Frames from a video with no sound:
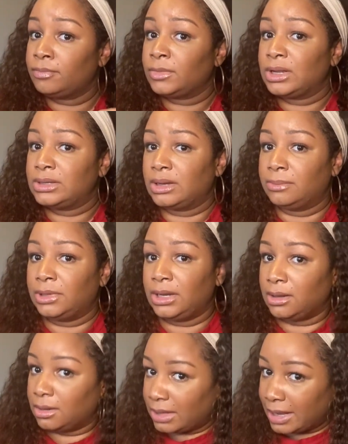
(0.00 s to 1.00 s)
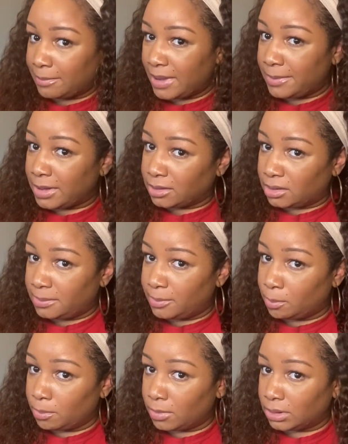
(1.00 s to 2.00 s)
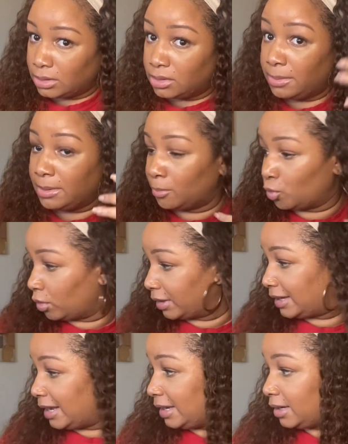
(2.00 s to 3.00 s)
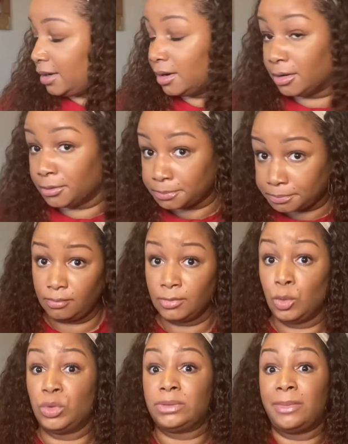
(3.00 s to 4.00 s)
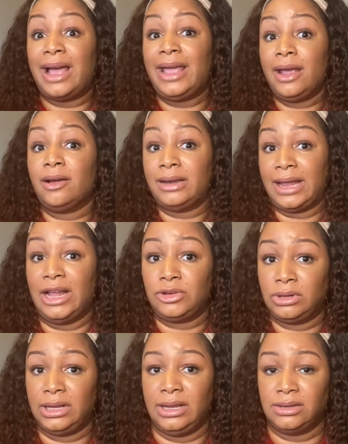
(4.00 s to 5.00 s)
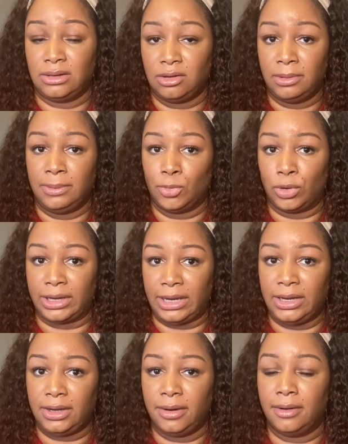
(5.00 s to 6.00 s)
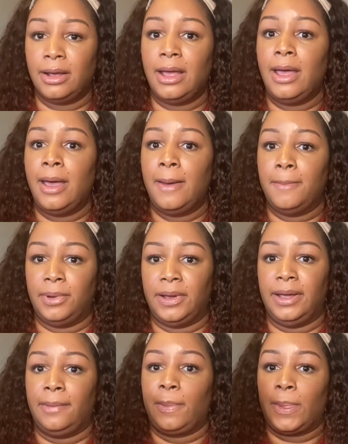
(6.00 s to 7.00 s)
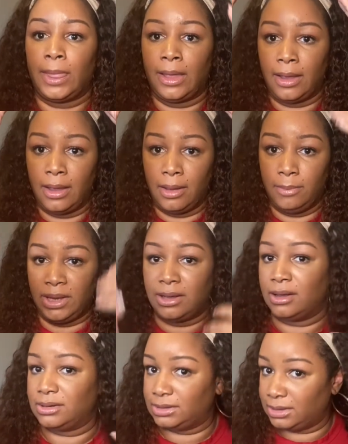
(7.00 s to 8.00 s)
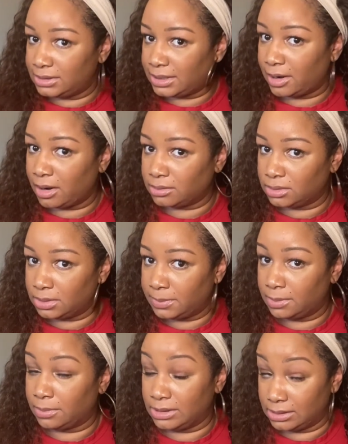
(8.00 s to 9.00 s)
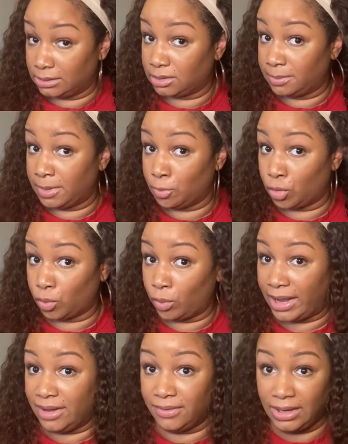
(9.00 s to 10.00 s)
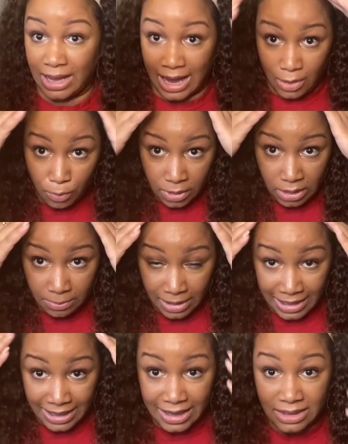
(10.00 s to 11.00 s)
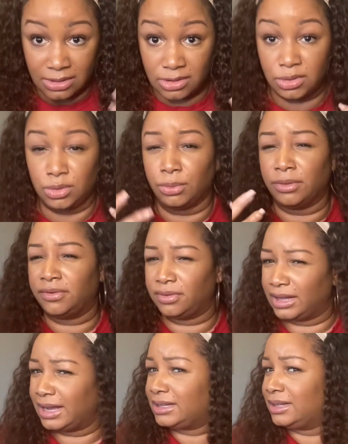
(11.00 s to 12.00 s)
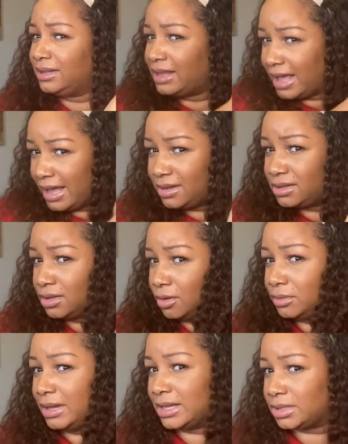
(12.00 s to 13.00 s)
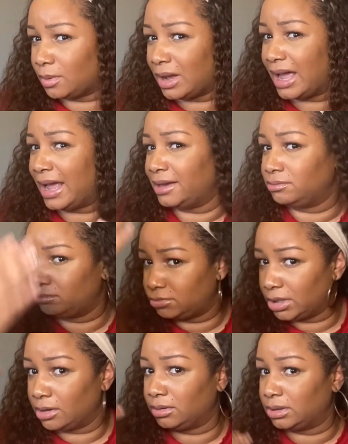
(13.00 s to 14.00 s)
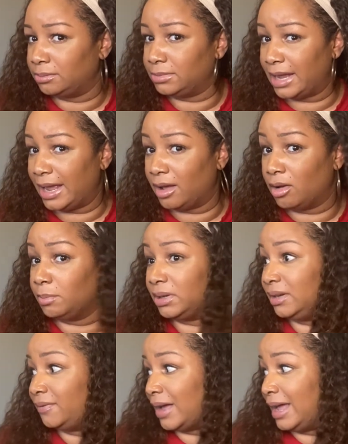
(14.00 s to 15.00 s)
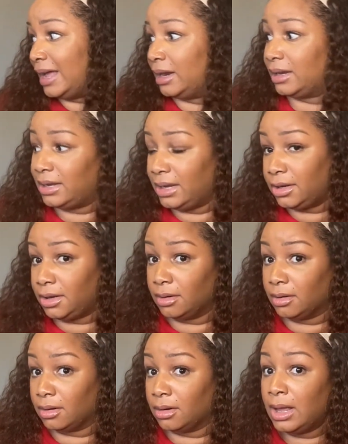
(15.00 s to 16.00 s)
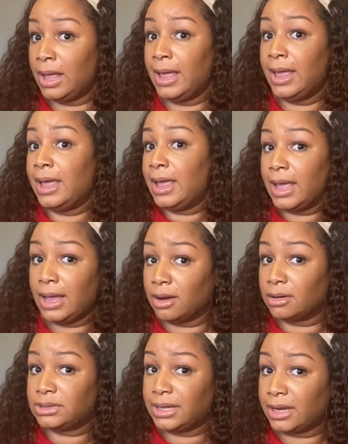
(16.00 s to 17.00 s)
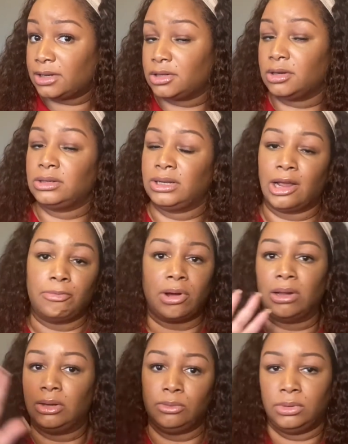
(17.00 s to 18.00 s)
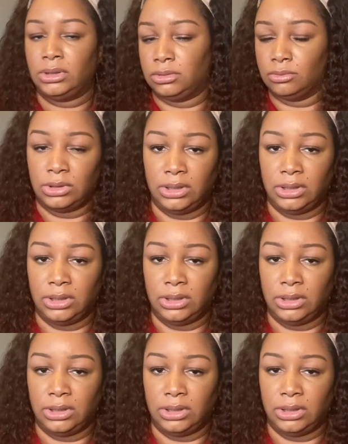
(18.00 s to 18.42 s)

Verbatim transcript: something like maybe a little, a little bit more kinkier, which my hair naturally is a little bit more kinkier, but because this hair a little bit is a little bit more wavy, I wanted my edges to reflect that. So that's why I gelled them down. But if I had a kinkier hair texture, then I probably wouldn't really